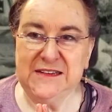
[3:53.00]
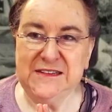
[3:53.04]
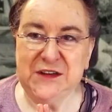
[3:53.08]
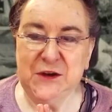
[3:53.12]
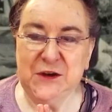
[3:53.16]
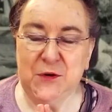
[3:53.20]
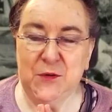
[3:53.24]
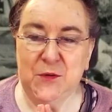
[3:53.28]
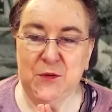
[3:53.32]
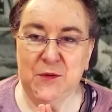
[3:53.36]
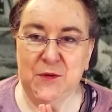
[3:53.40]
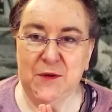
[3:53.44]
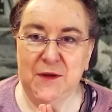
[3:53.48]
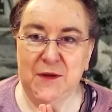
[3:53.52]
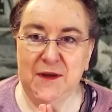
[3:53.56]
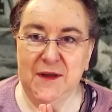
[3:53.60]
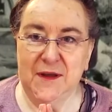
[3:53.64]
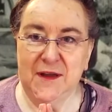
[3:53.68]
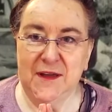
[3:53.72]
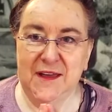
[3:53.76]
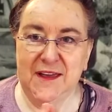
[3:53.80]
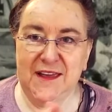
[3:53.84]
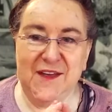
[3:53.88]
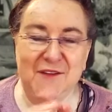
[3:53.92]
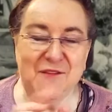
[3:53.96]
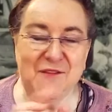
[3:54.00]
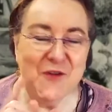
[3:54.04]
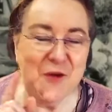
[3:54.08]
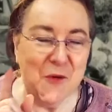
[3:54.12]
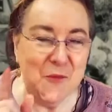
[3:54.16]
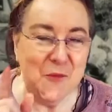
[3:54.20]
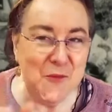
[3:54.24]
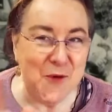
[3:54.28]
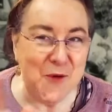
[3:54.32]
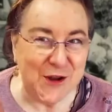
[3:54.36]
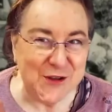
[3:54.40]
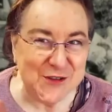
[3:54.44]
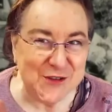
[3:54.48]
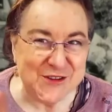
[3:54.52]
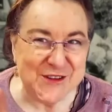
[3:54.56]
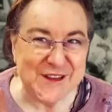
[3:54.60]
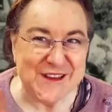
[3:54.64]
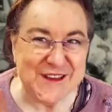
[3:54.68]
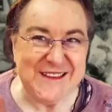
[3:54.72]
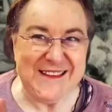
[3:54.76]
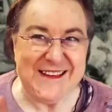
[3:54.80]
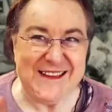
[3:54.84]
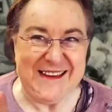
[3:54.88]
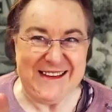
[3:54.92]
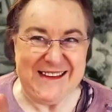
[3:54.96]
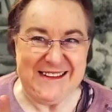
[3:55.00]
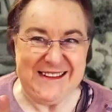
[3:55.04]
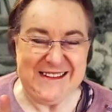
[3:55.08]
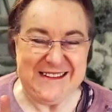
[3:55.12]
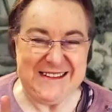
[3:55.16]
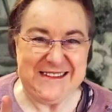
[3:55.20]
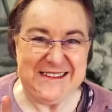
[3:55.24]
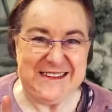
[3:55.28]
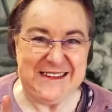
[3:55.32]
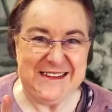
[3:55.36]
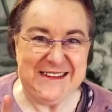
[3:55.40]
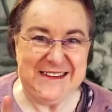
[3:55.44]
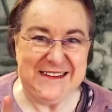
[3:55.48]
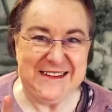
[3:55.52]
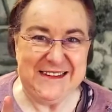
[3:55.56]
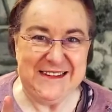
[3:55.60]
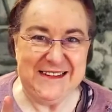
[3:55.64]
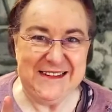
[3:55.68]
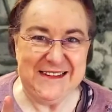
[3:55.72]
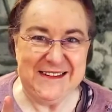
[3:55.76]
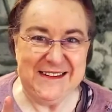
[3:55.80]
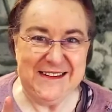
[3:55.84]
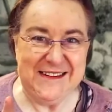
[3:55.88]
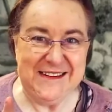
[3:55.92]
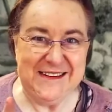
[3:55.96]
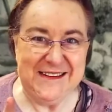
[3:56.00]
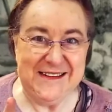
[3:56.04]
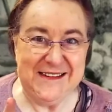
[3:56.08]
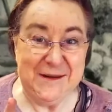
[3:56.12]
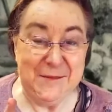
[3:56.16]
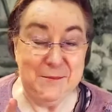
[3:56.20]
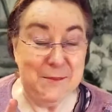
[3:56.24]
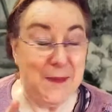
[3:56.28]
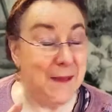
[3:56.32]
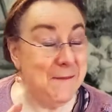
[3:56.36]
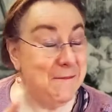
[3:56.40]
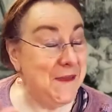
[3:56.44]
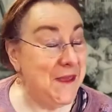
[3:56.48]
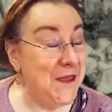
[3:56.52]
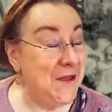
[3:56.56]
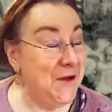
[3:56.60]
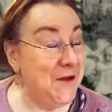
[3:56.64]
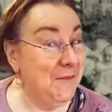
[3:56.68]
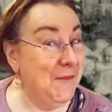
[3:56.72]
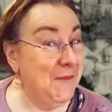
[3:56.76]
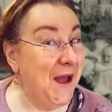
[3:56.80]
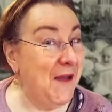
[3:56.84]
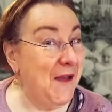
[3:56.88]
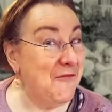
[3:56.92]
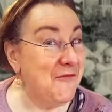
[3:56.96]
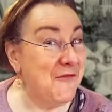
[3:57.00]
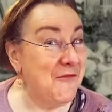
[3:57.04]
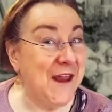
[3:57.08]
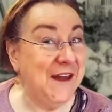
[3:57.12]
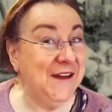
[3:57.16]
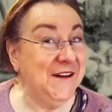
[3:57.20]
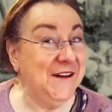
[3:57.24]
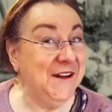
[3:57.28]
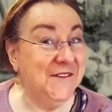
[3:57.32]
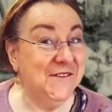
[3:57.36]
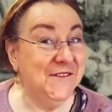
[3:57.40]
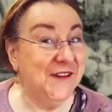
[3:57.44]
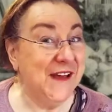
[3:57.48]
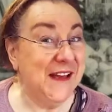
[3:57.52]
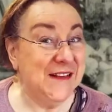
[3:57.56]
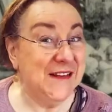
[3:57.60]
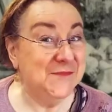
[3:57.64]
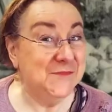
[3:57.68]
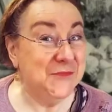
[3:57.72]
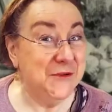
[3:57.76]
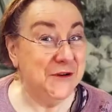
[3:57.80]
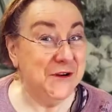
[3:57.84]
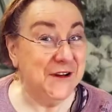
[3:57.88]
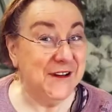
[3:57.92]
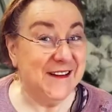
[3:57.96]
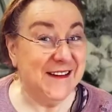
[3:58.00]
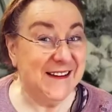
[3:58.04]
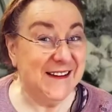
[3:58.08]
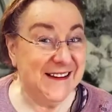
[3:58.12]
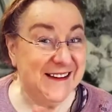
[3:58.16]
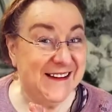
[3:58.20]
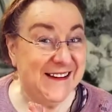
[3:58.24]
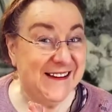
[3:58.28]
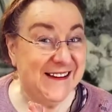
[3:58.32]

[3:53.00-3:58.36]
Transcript: So if you're watching this, maybe you're my friend on Facebook.